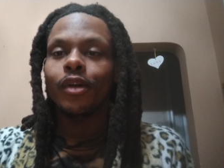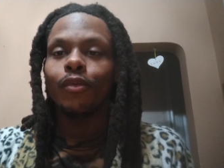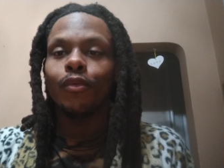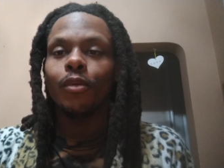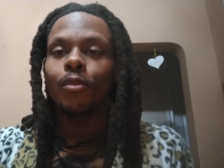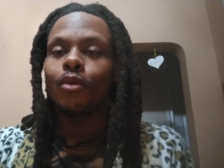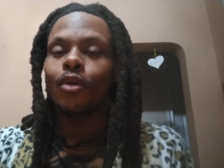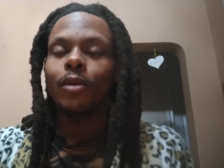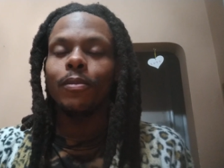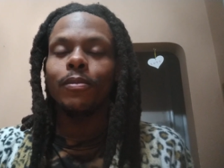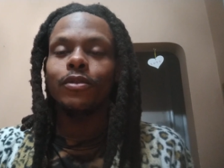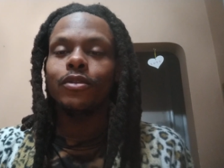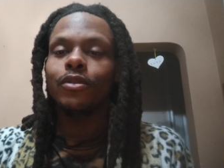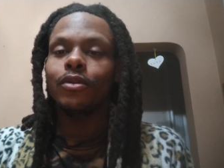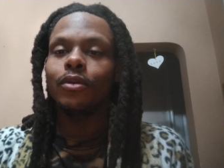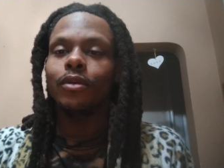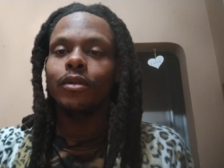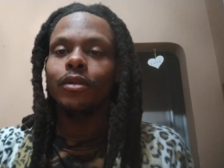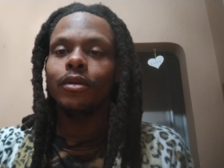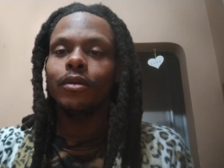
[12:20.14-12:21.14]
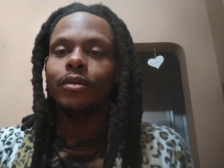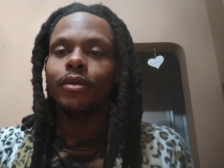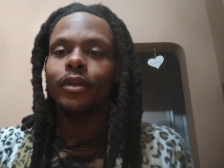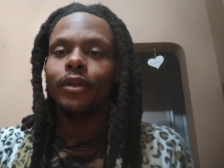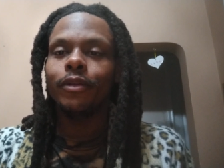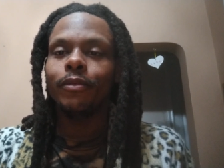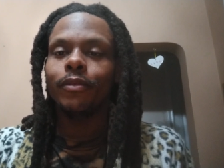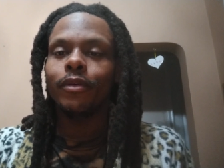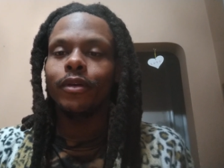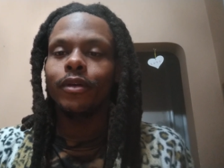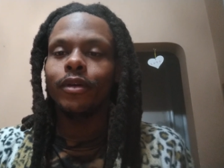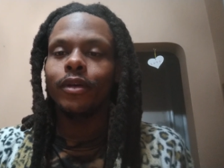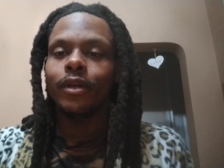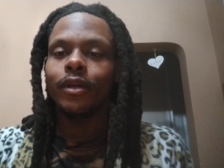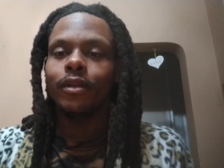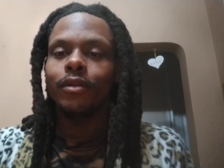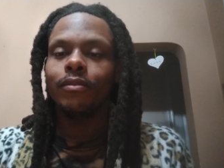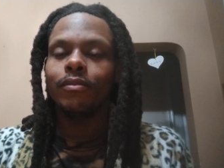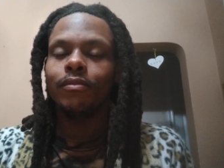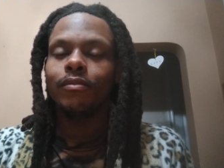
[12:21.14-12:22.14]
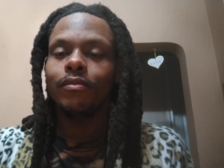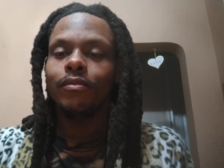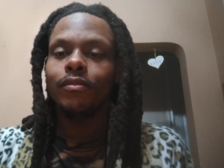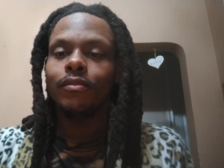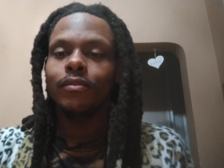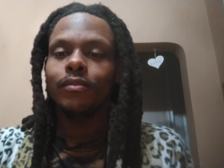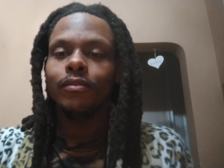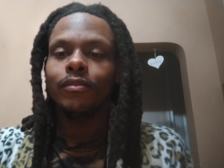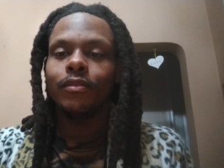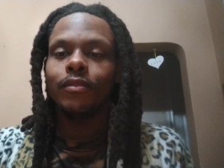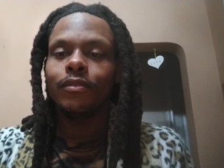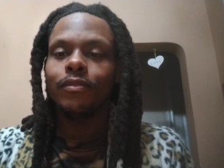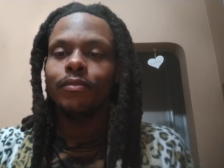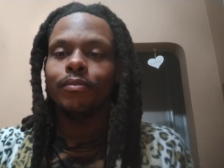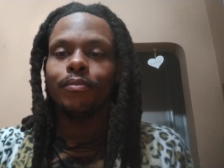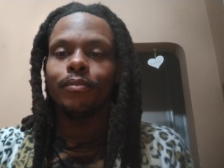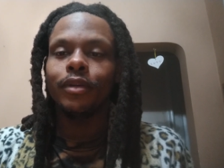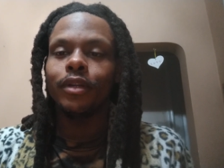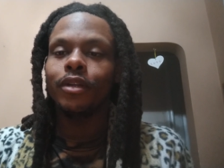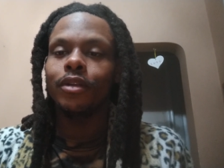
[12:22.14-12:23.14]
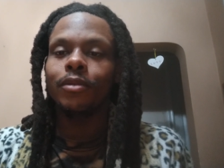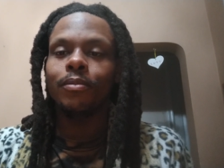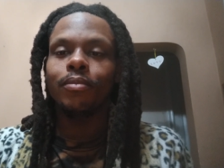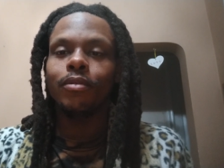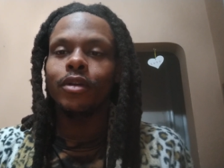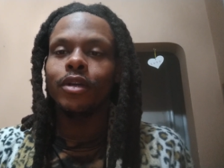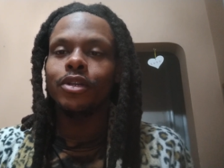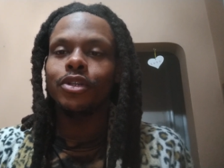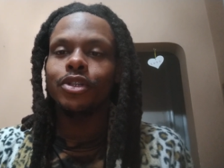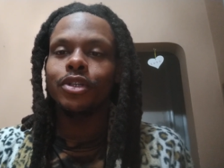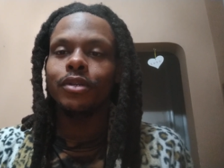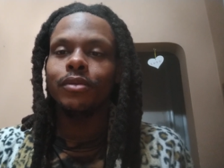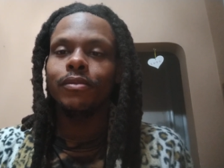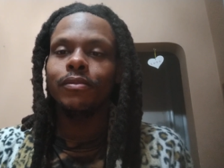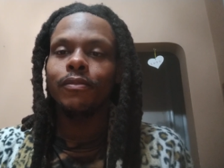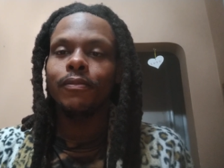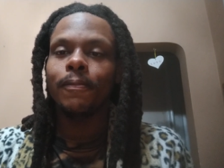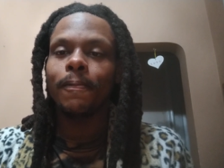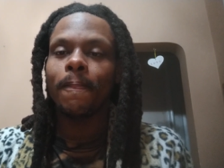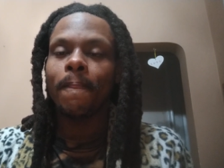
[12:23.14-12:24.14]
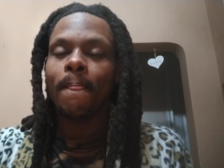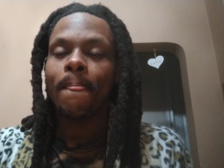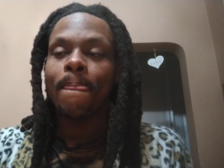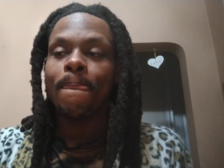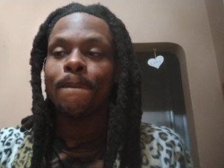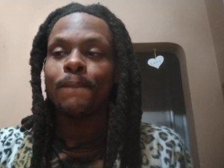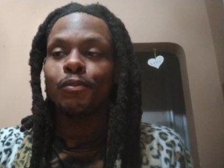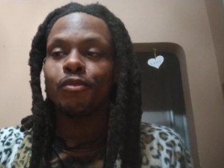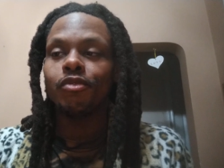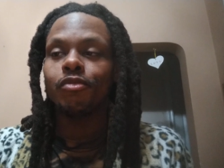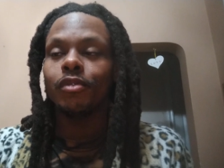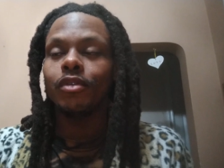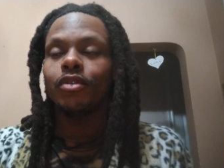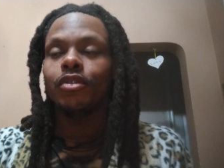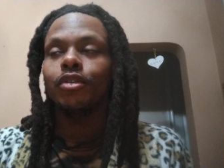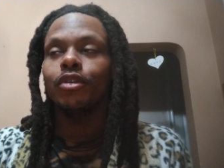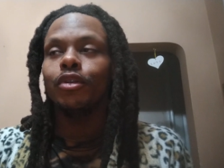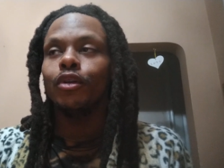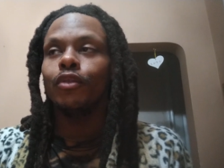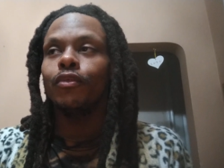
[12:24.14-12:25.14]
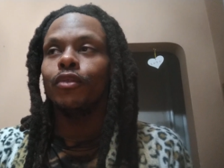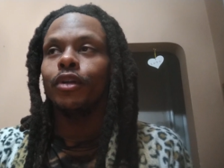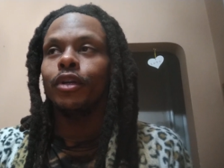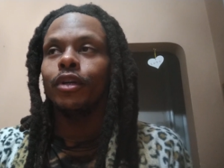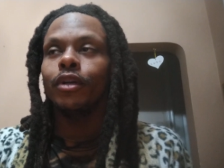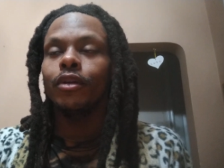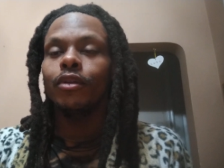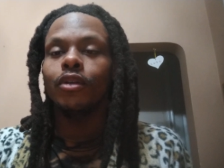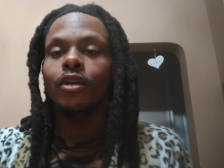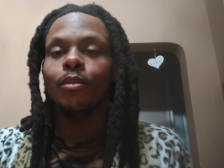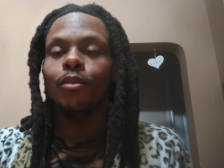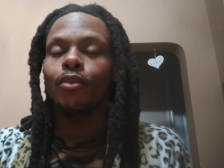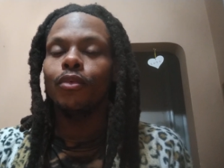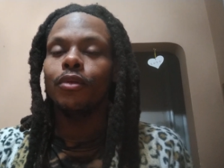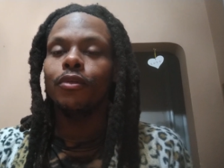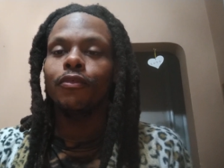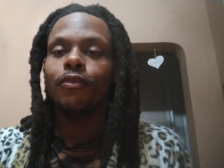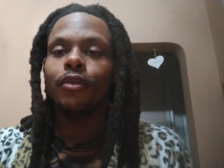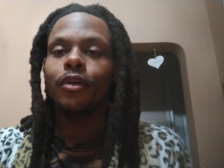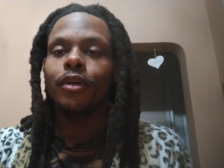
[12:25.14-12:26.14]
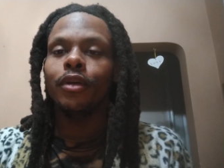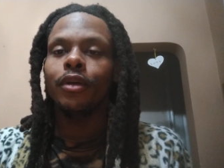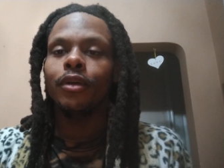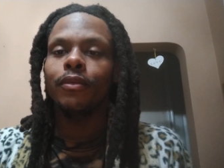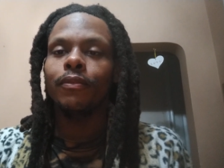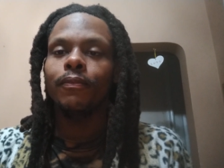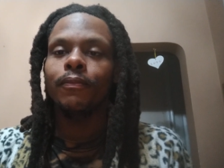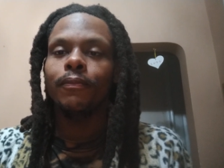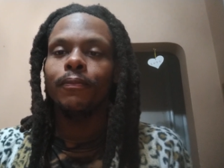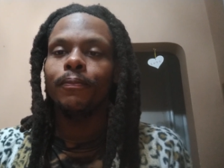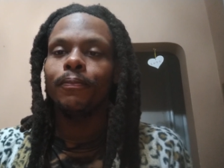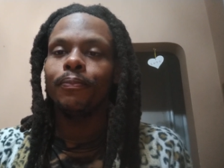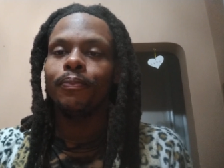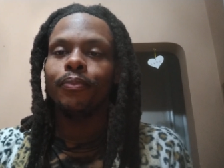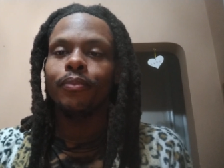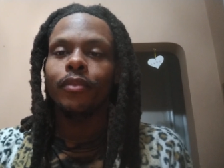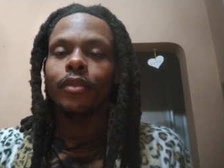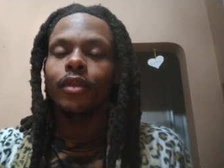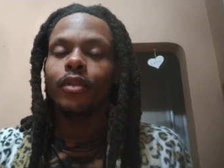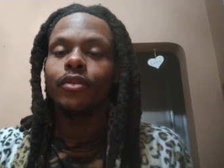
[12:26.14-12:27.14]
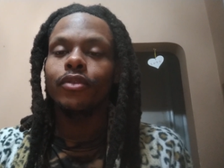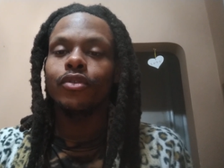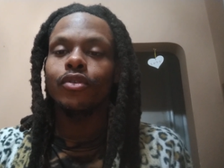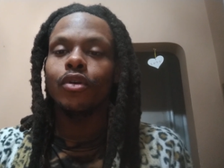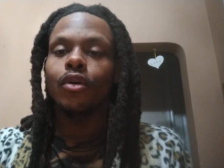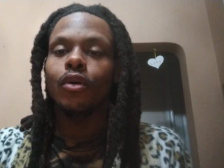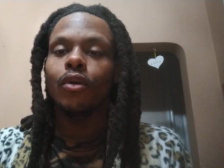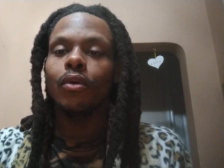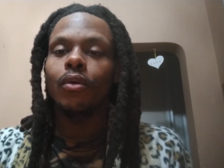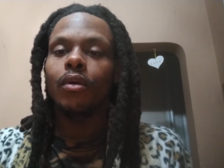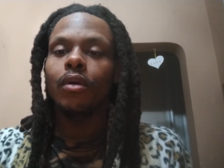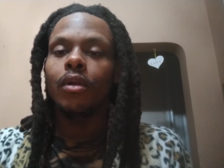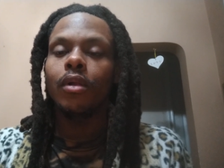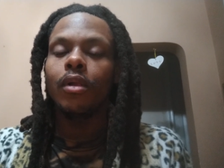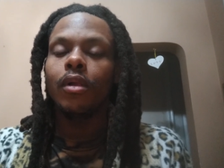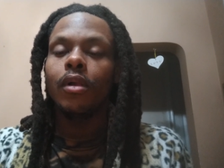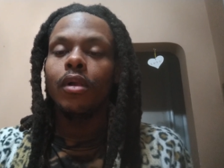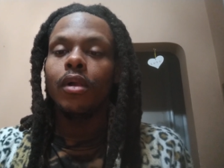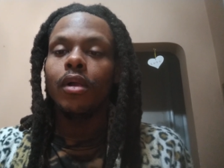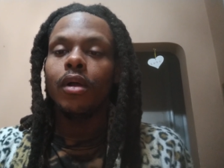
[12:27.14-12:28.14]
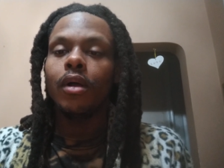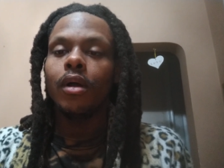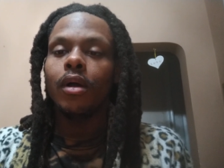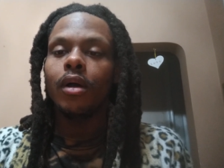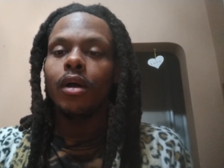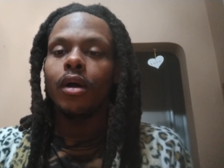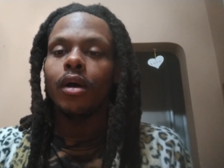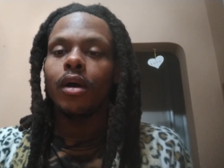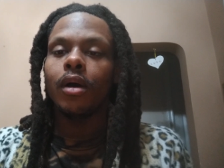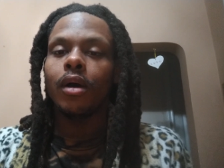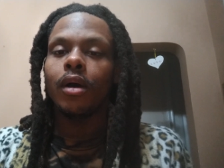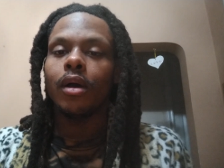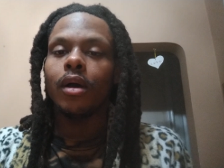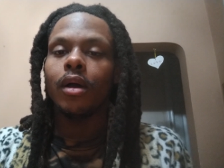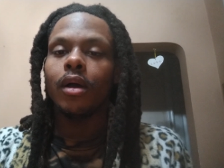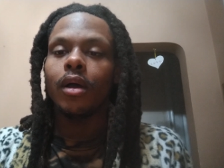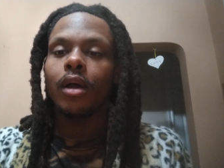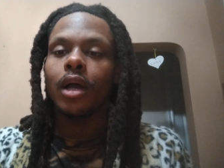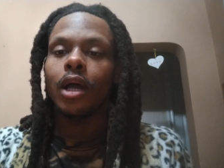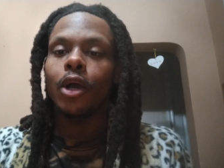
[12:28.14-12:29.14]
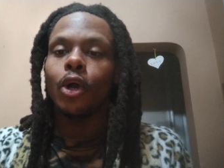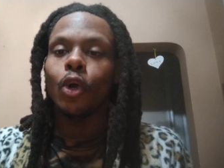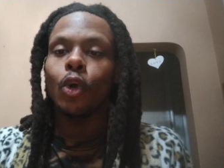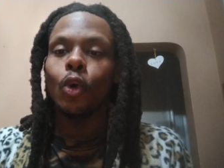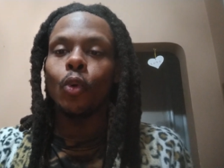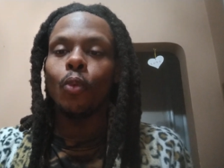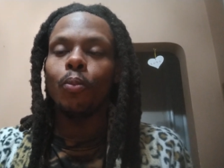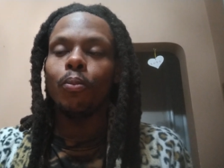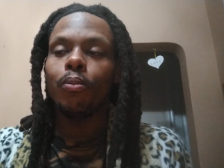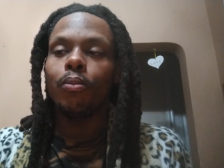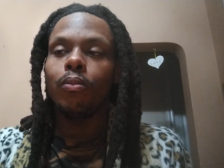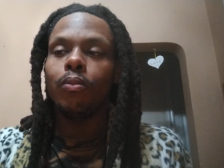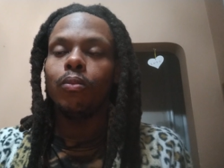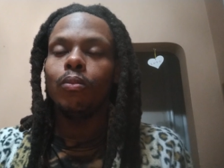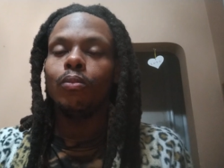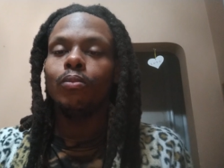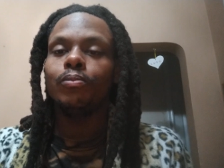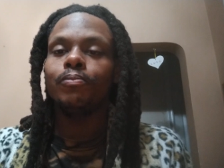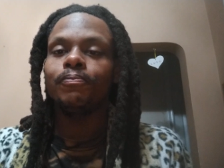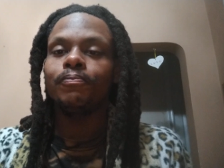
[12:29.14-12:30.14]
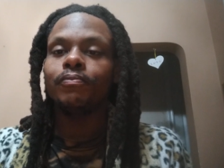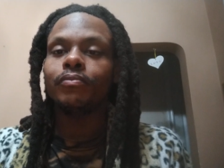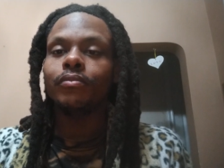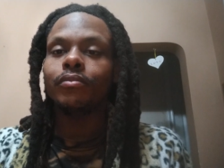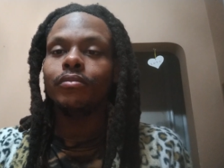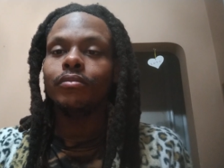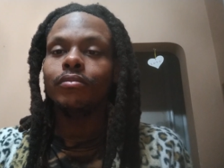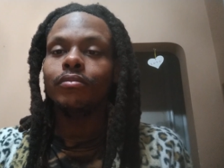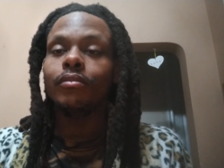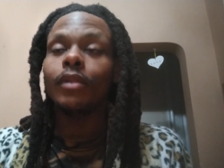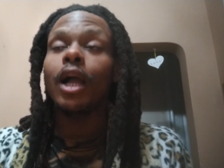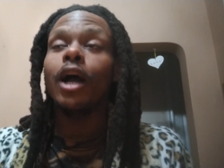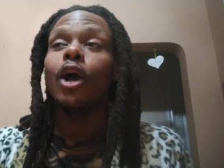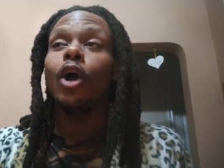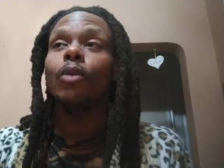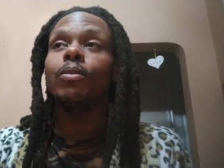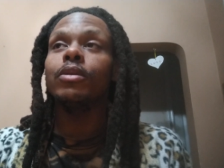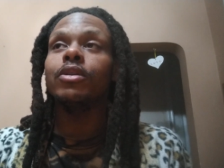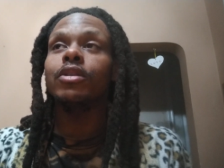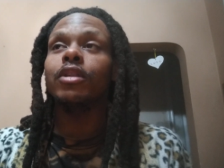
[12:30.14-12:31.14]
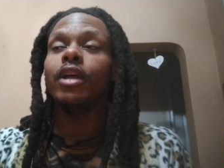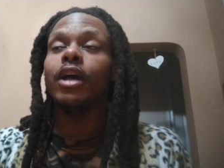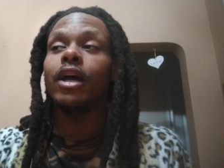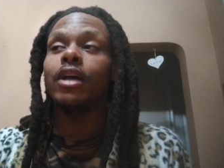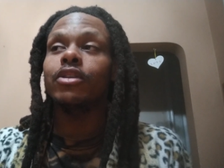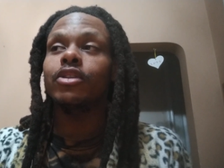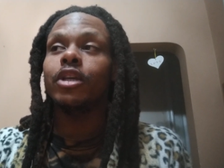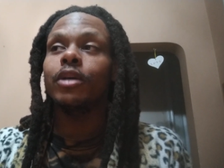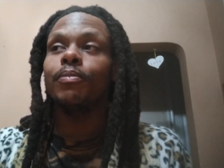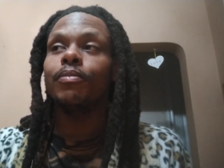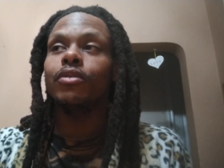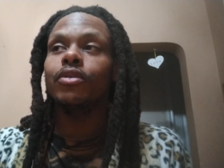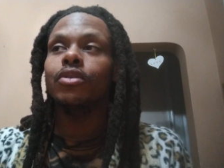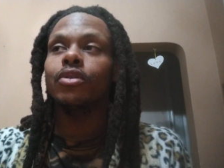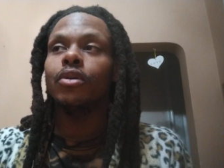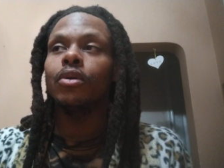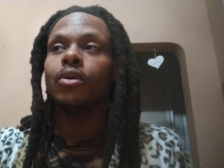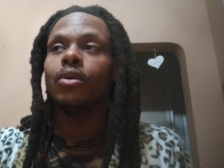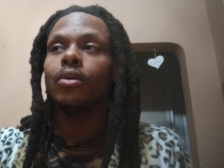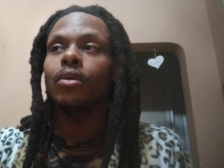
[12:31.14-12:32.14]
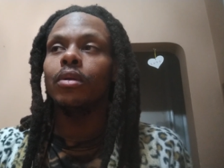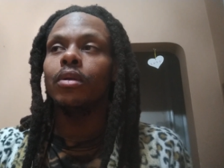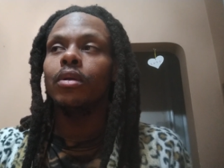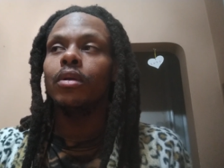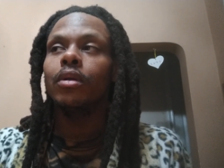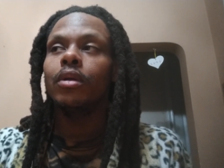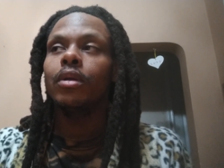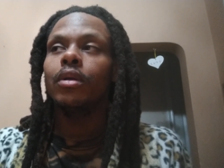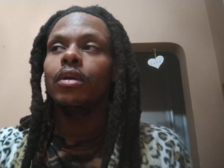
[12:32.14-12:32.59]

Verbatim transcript: One more episode of Loki, man. Big Depression. Especially over here, number one fan. So, uh, I hope. I hope this last episode